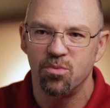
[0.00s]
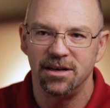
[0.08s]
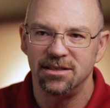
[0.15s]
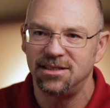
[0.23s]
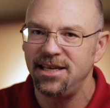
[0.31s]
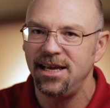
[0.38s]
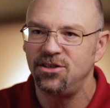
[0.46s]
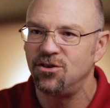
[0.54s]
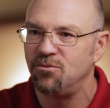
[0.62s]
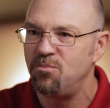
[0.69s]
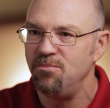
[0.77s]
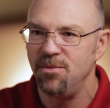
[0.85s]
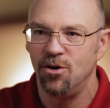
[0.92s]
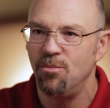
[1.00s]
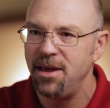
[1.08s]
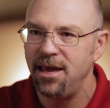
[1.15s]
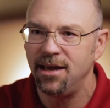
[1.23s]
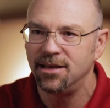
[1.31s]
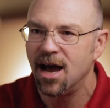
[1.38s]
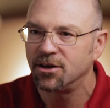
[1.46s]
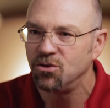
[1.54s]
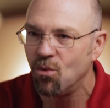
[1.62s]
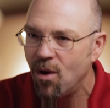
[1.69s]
Prestige of being Dr.